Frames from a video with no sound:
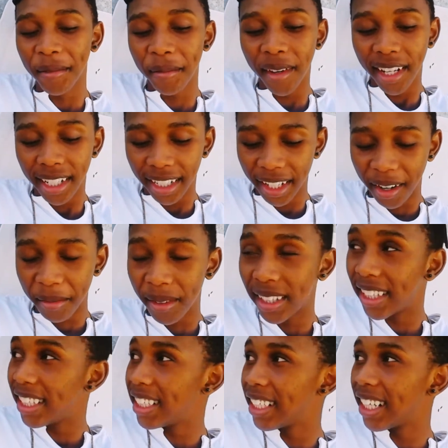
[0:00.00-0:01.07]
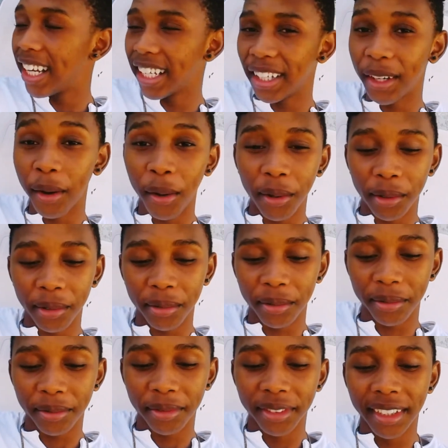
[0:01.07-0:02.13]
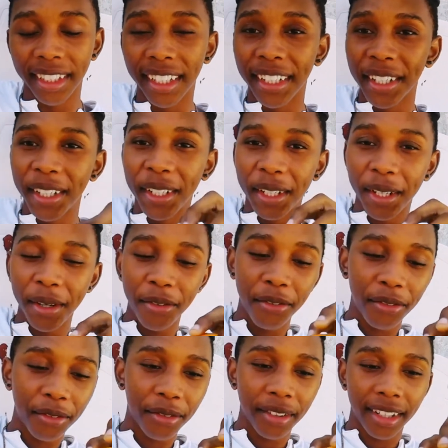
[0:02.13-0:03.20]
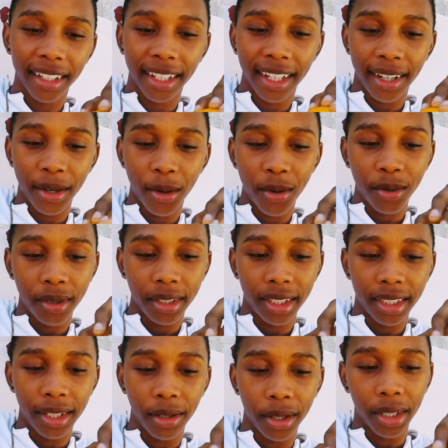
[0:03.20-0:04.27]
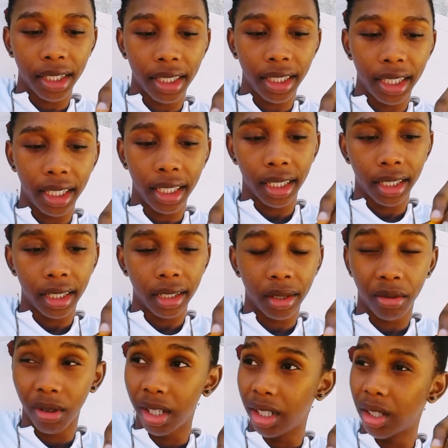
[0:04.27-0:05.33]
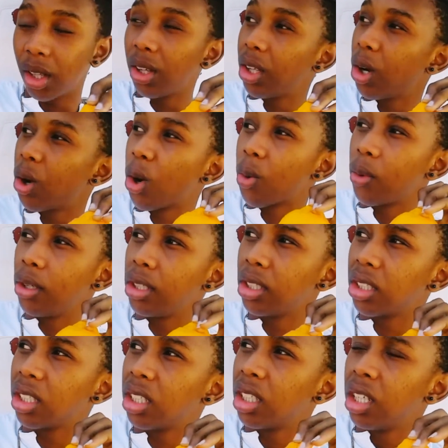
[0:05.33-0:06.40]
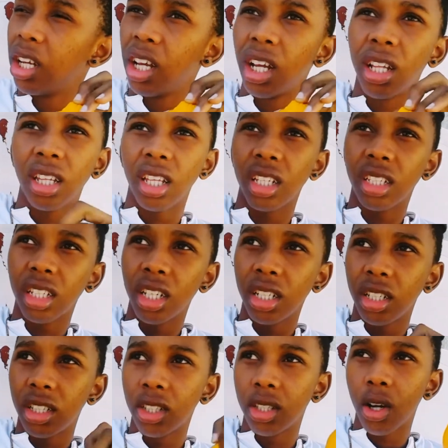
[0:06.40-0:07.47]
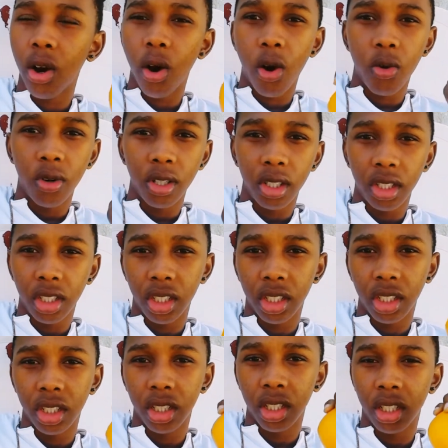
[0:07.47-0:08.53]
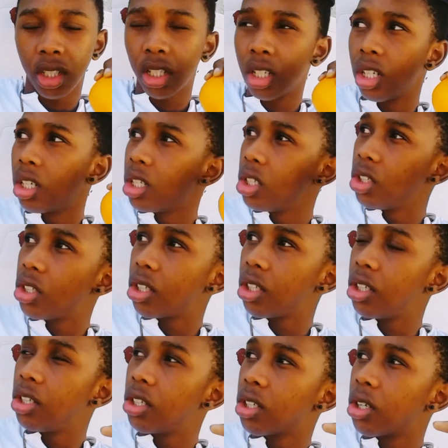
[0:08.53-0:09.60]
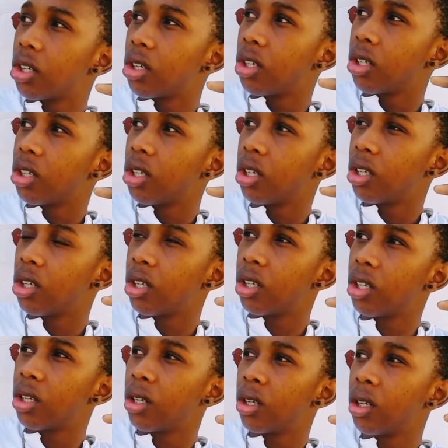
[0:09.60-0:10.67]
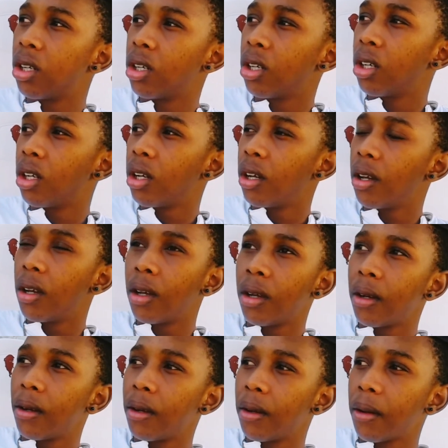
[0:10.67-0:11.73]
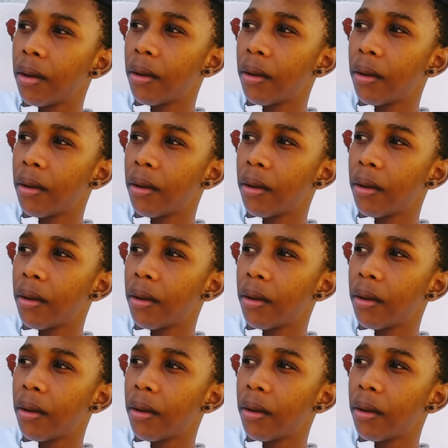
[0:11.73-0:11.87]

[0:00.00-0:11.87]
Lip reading: man, it got me thinking, like, yo, if orange is the only thing, well, not orange. They say it's orange, ginger, and